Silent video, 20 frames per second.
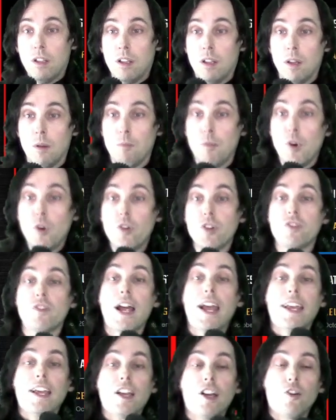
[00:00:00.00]

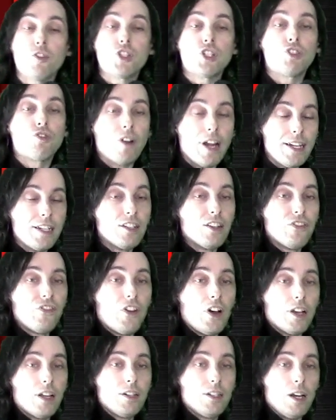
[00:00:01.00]
Moondragon goes straight to the
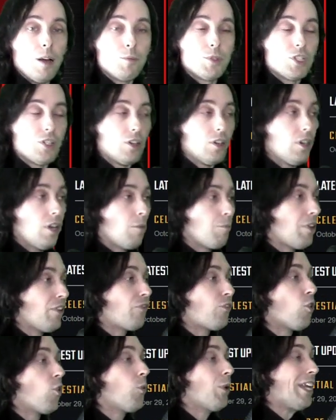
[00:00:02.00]
fucking dumpster
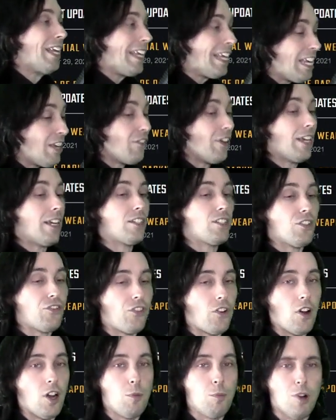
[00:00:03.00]
before we even get to
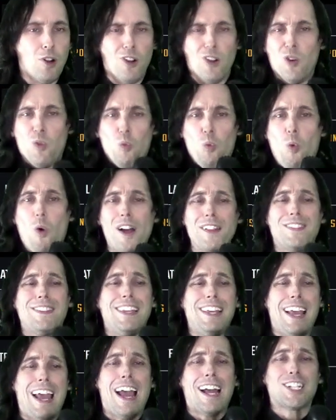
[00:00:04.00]
farm her. What
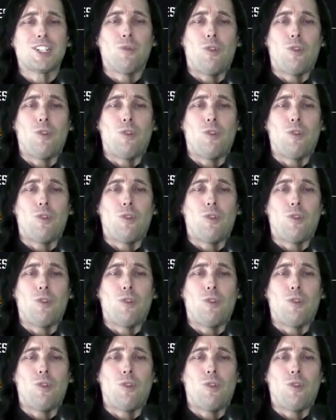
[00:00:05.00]
the actual